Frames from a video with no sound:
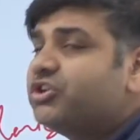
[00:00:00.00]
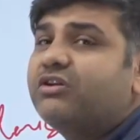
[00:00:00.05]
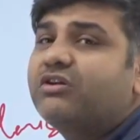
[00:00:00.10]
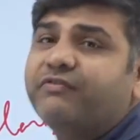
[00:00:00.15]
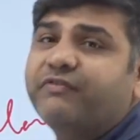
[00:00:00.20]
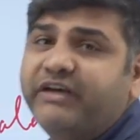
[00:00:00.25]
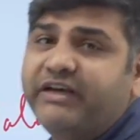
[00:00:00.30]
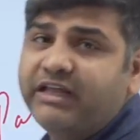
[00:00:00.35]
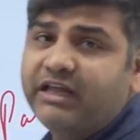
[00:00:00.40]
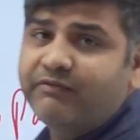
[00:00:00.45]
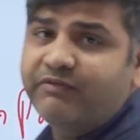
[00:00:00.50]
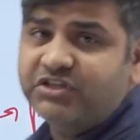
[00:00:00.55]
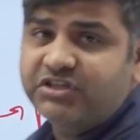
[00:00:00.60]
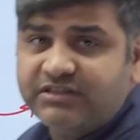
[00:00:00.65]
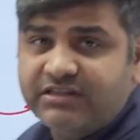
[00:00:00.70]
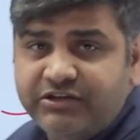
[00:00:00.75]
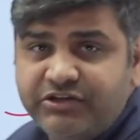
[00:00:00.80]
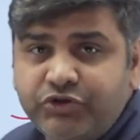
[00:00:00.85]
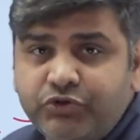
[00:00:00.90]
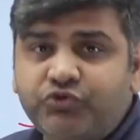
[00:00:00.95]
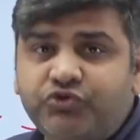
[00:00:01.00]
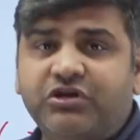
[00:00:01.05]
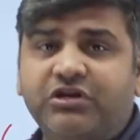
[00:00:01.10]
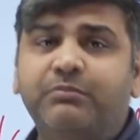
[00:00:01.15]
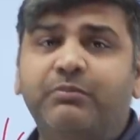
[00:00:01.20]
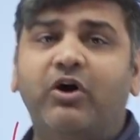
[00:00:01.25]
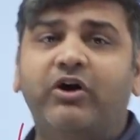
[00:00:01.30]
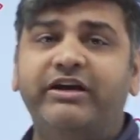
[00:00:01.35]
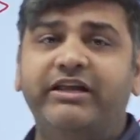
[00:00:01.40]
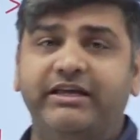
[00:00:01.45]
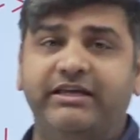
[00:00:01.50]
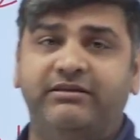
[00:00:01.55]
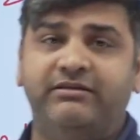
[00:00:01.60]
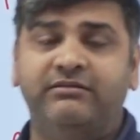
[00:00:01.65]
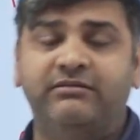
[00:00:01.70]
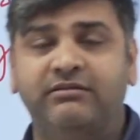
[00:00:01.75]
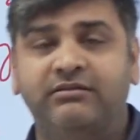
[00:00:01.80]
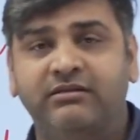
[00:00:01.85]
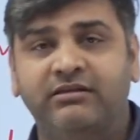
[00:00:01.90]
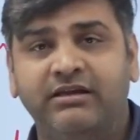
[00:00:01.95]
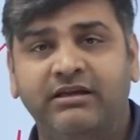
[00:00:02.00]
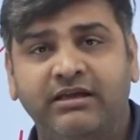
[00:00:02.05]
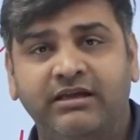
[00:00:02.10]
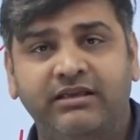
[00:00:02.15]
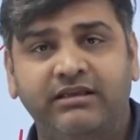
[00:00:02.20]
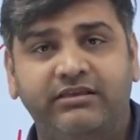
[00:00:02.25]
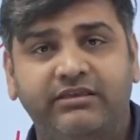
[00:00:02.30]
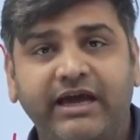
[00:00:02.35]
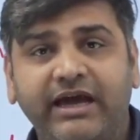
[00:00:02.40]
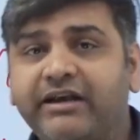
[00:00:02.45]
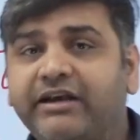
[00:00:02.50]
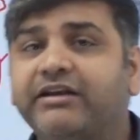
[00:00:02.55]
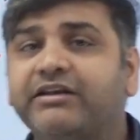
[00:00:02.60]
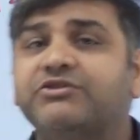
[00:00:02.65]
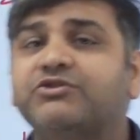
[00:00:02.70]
of India, which is a neutral body, then it is